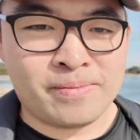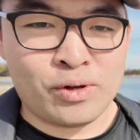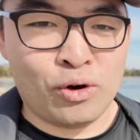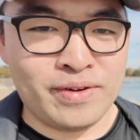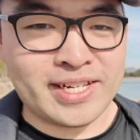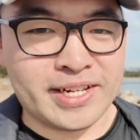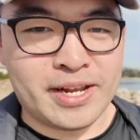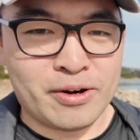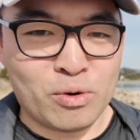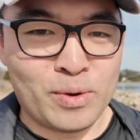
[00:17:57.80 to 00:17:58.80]
Hopefully I can
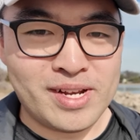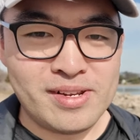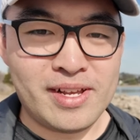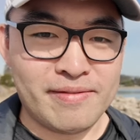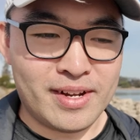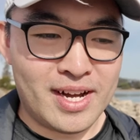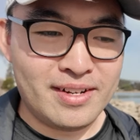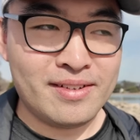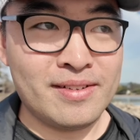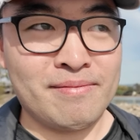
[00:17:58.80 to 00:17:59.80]
hear the wind. If not,
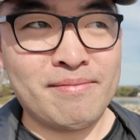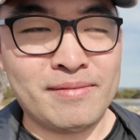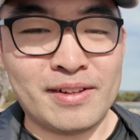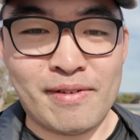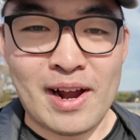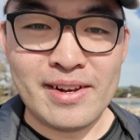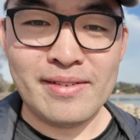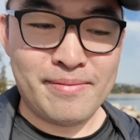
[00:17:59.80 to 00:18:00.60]
it's fine.